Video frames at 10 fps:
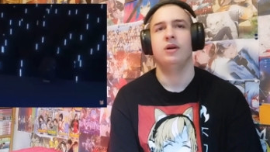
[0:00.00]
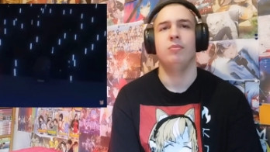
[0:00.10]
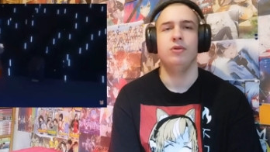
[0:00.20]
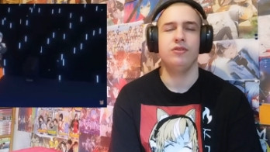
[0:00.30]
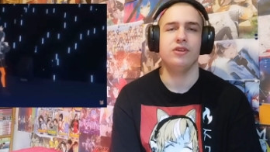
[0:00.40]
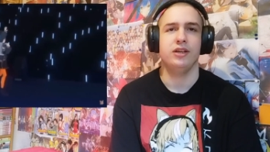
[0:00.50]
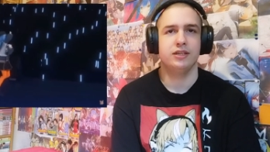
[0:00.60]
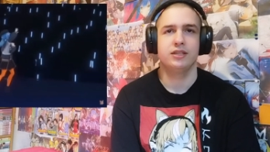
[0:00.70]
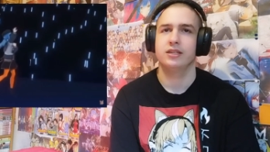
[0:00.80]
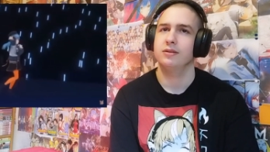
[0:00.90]
boy
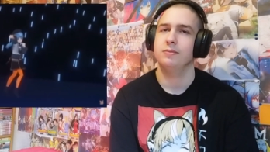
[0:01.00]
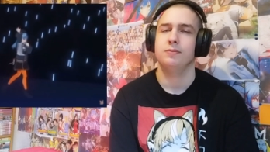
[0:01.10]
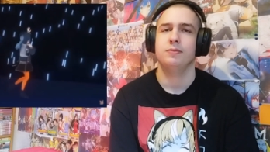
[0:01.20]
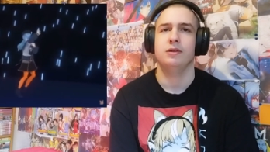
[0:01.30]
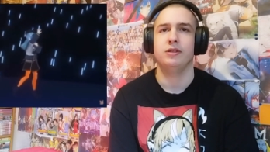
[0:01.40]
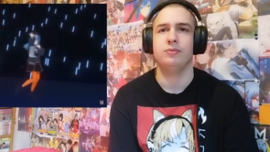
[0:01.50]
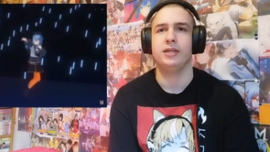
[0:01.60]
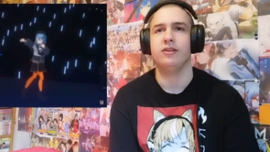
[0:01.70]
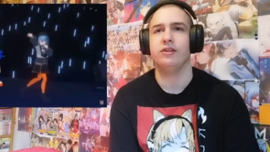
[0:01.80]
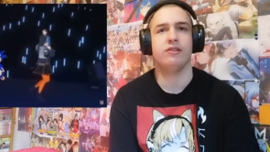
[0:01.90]
Sonic,
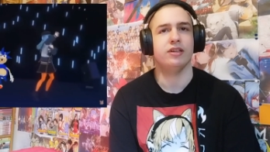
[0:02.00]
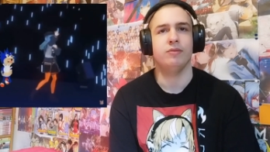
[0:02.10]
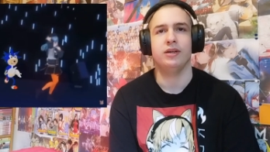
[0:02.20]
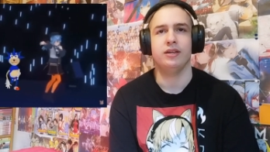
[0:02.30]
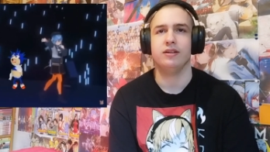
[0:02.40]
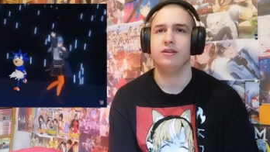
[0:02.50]
get yeeted by